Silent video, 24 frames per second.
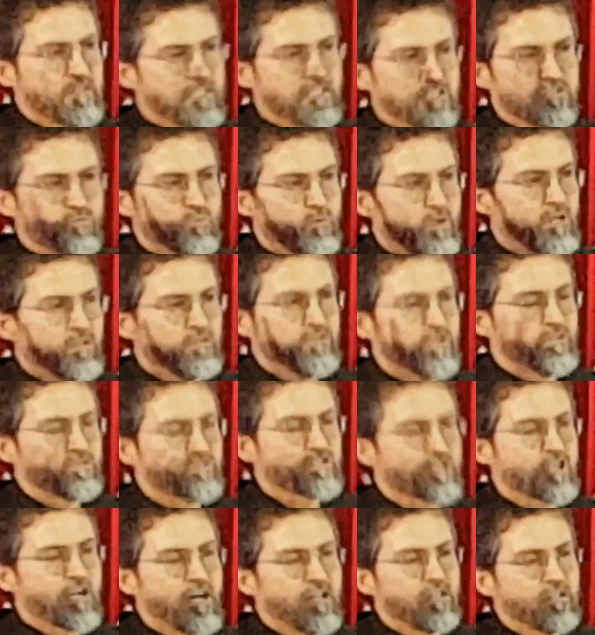He's a well-known
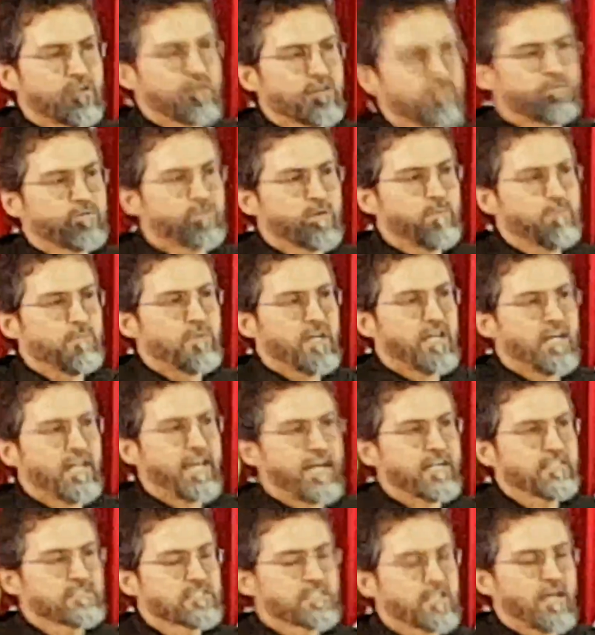scholar from
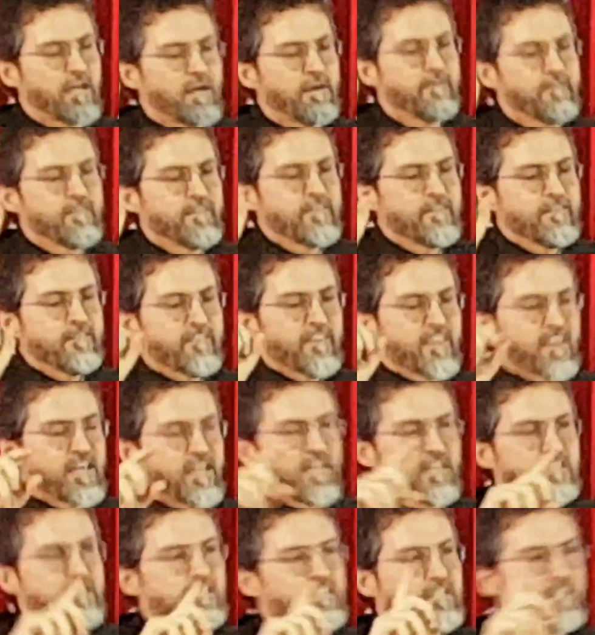Al-Ahsab,
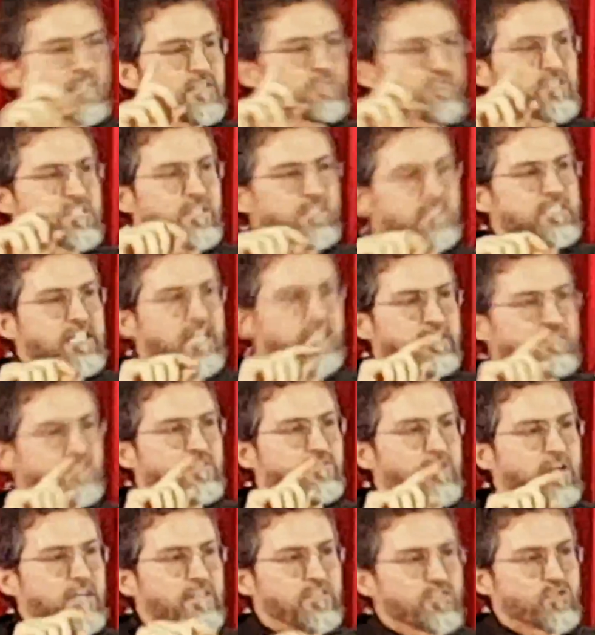and he can
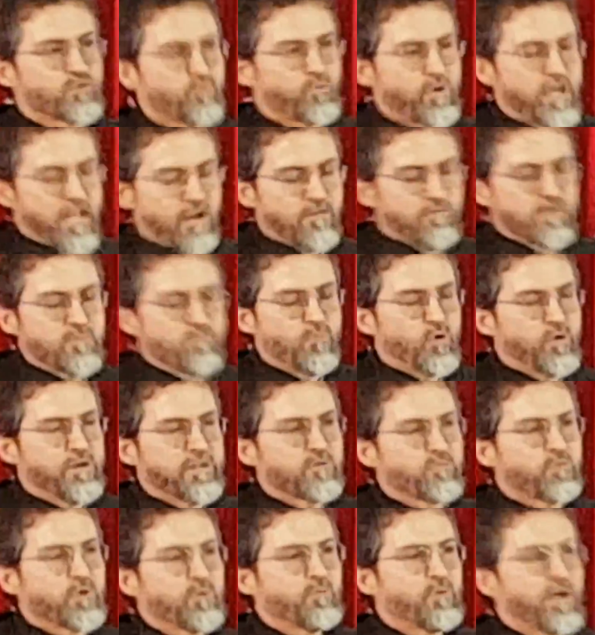testify. Every
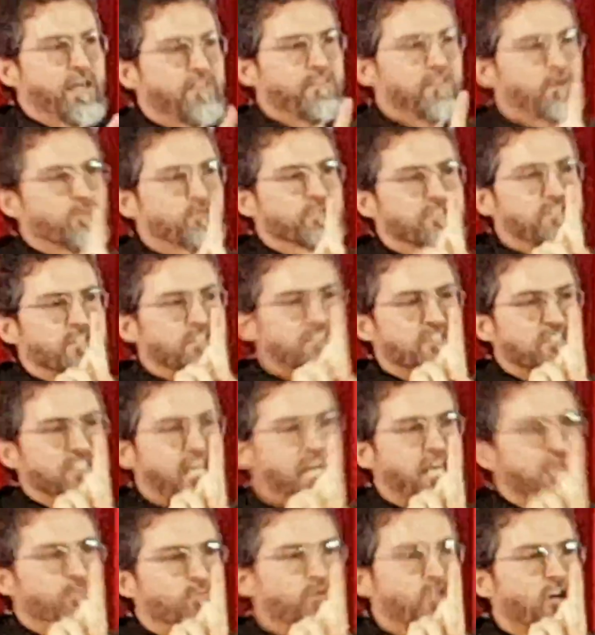morning we went, there was the
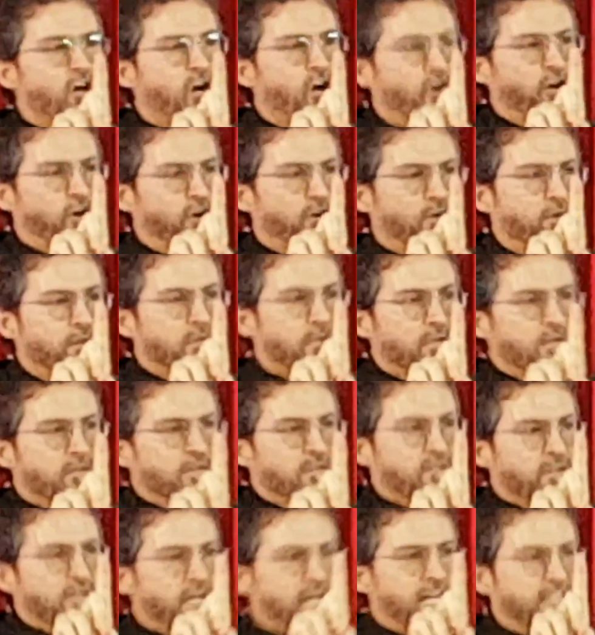same guard
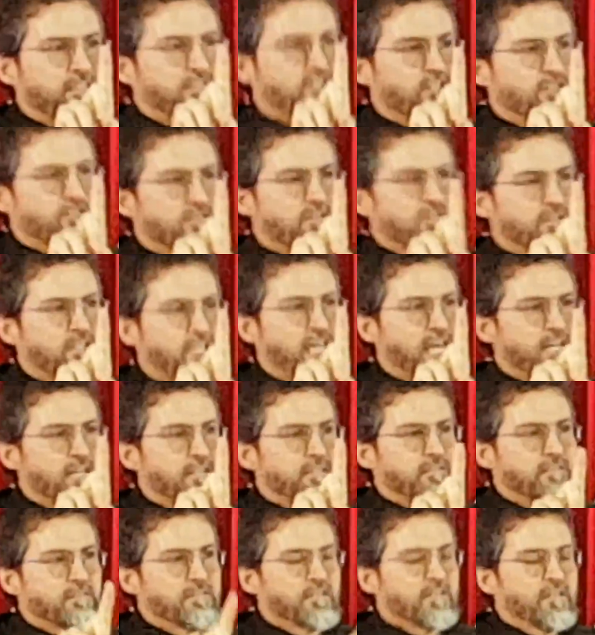at the gate,